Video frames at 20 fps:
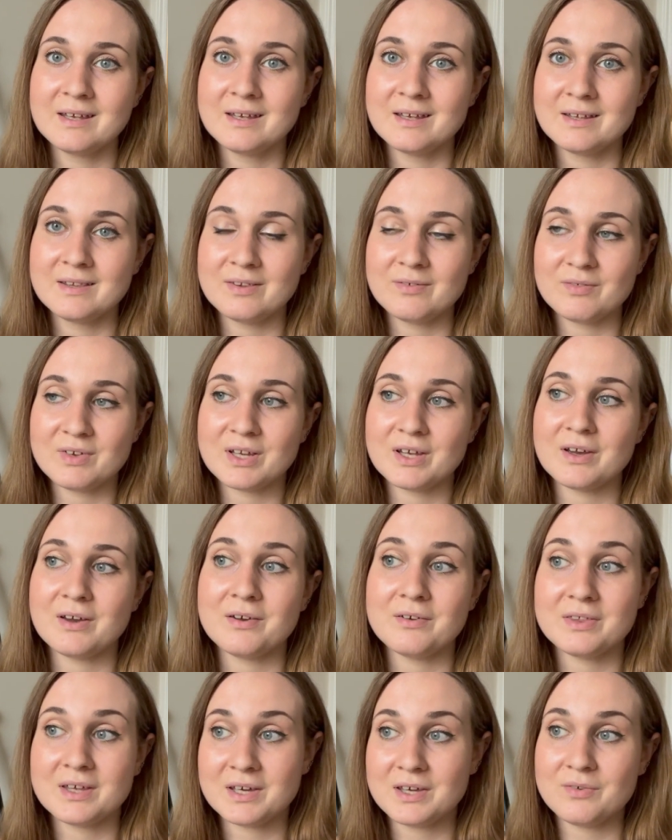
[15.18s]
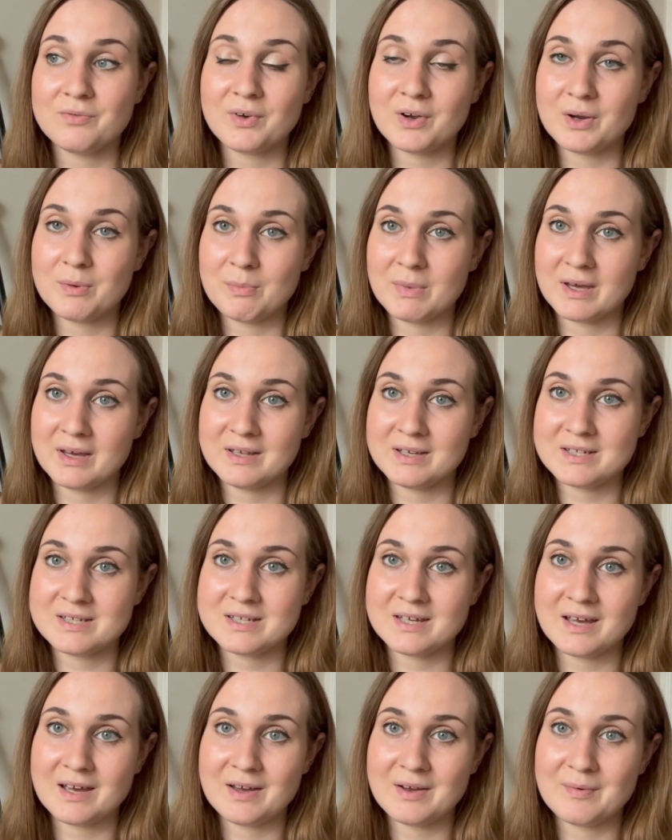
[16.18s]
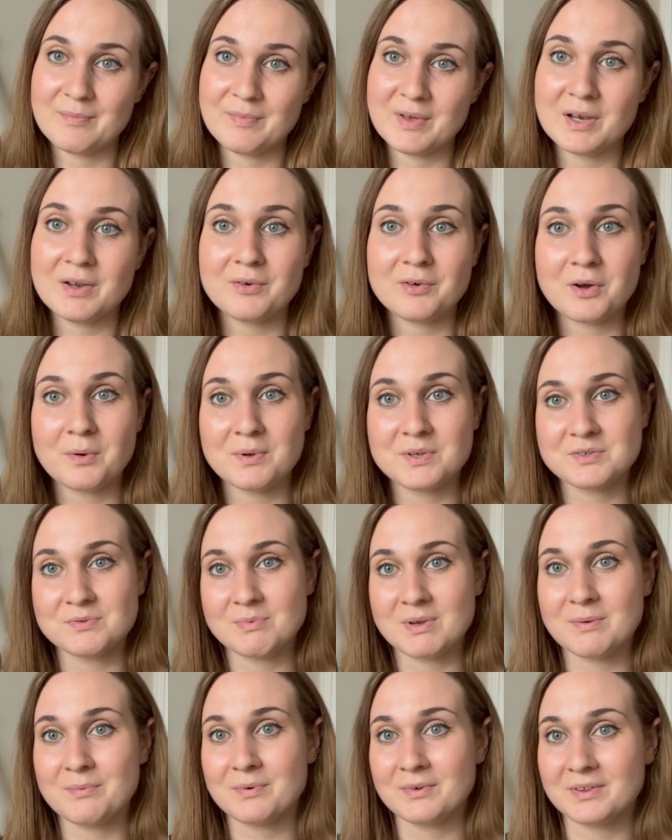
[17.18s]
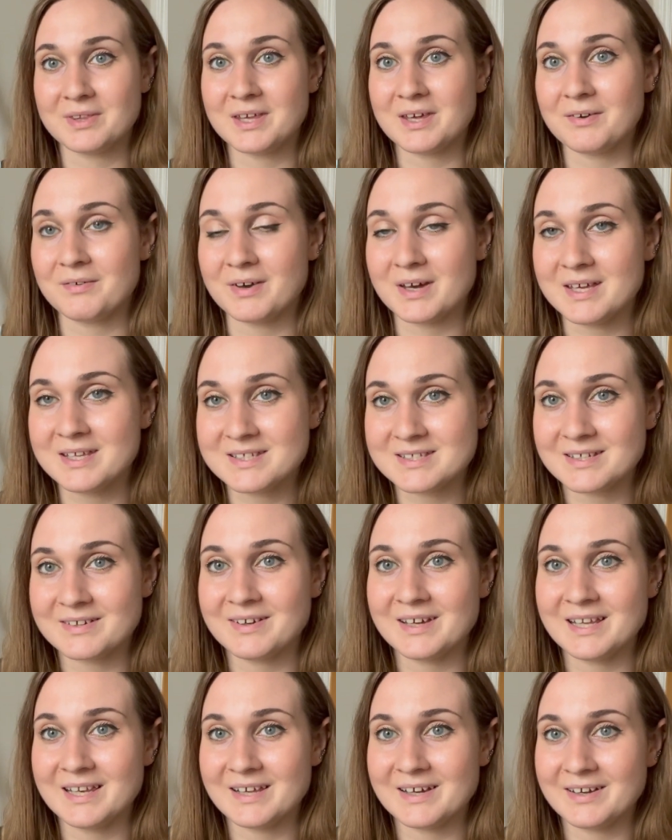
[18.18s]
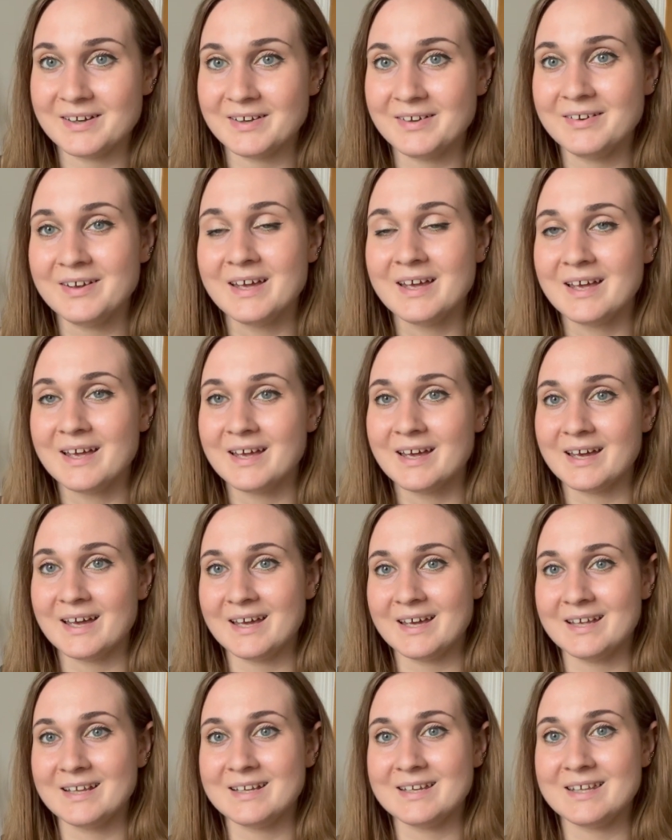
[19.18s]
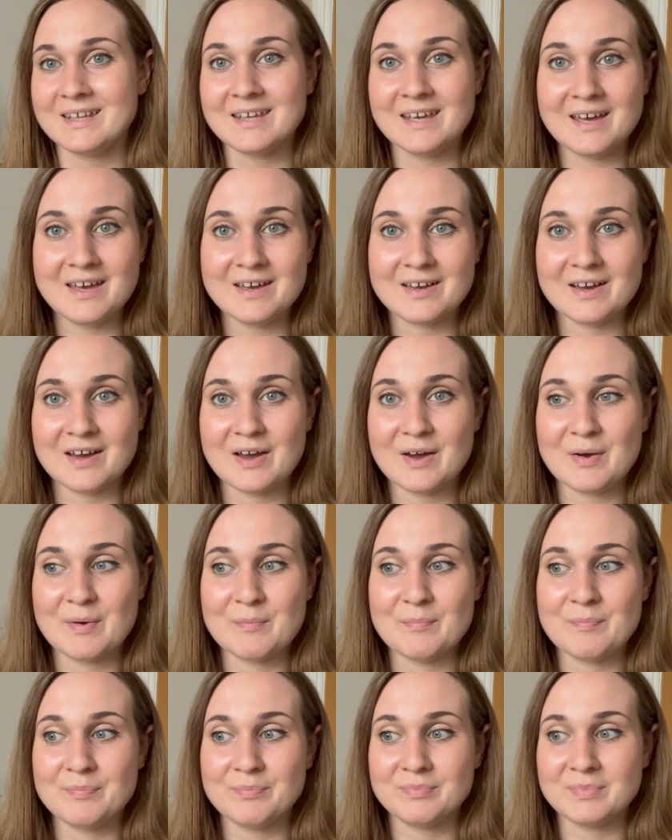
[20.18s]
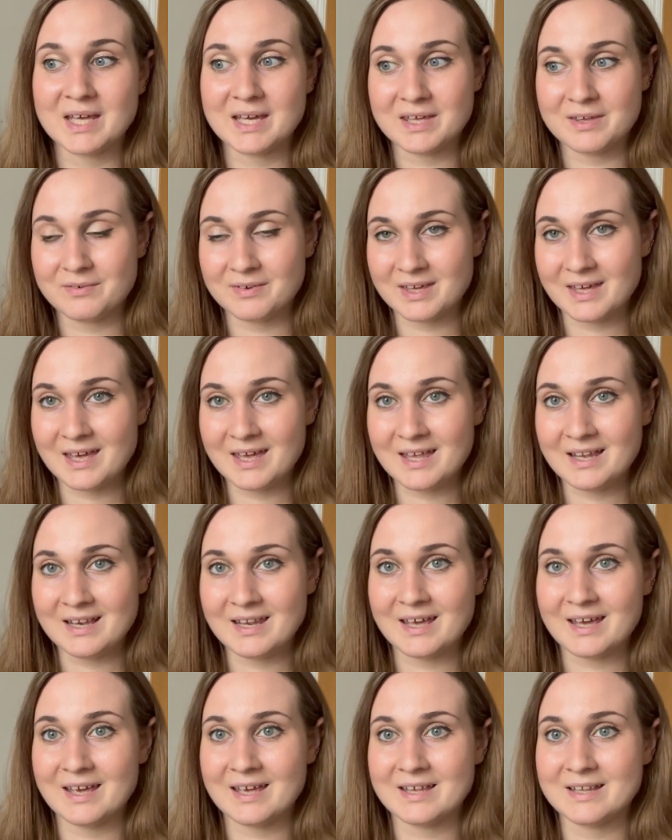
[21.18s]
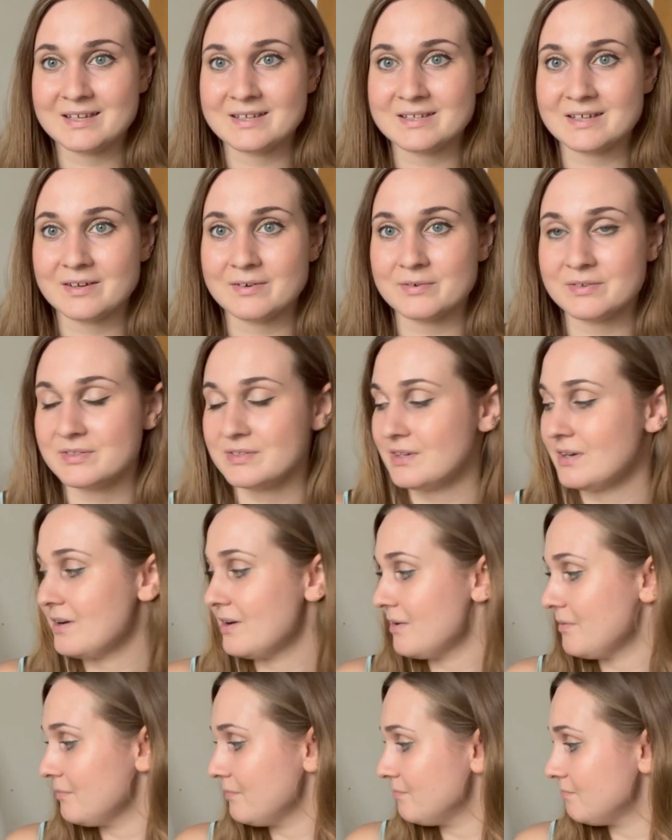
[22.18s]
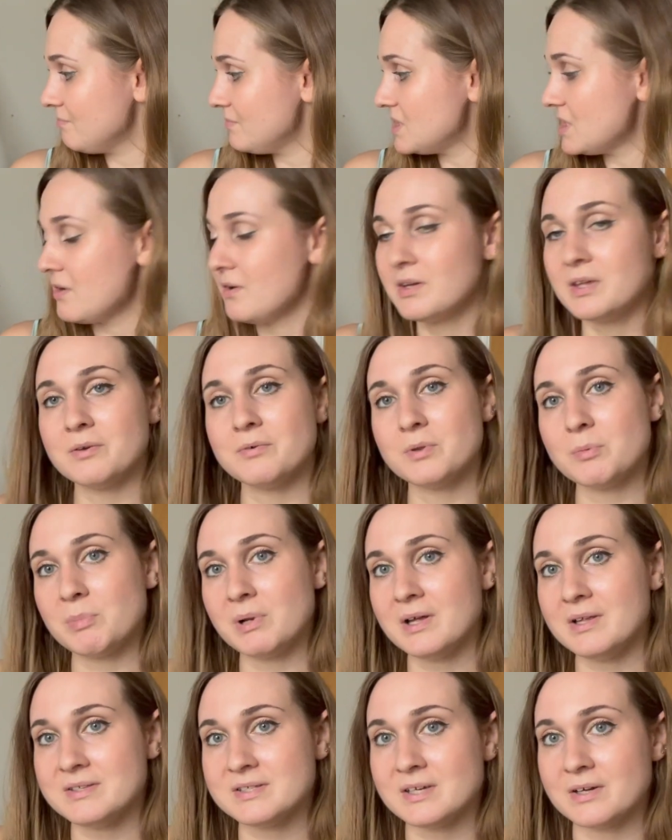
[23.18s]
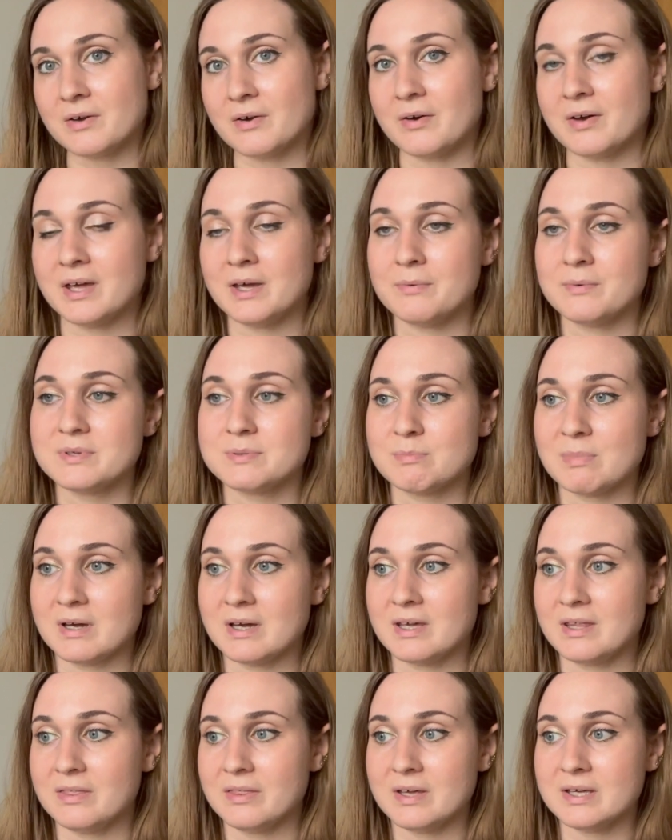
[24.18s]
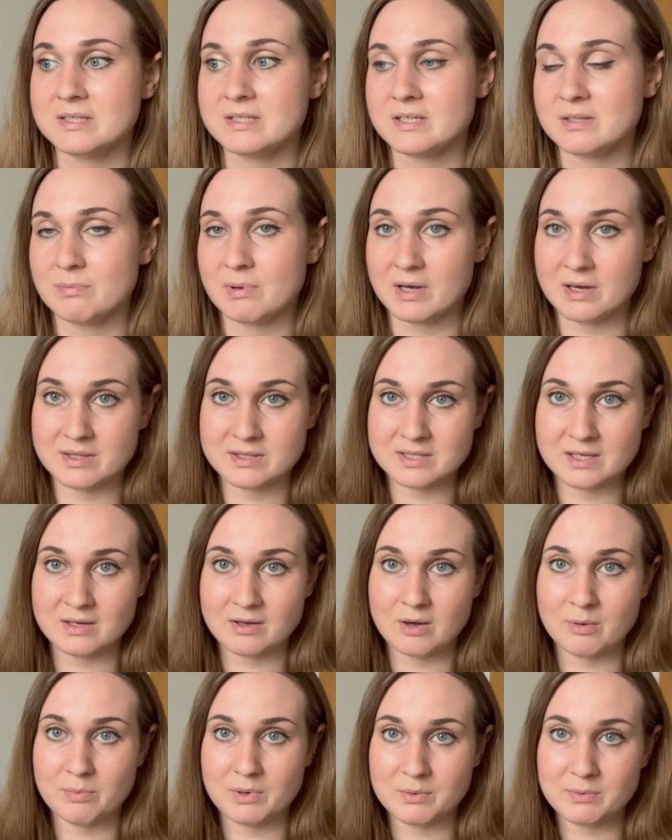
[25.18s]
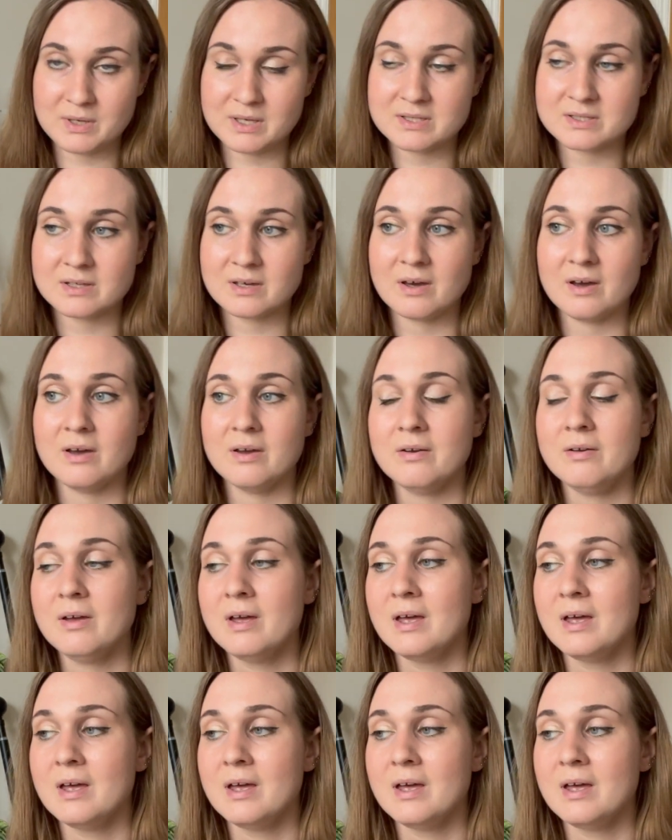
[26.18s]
the video, thank you very much. A lot of comments from people in the US, so hello. And yeah, thank you again, and I will start showing you all the plants I got. It was my 30th birthday a couple of weeks ago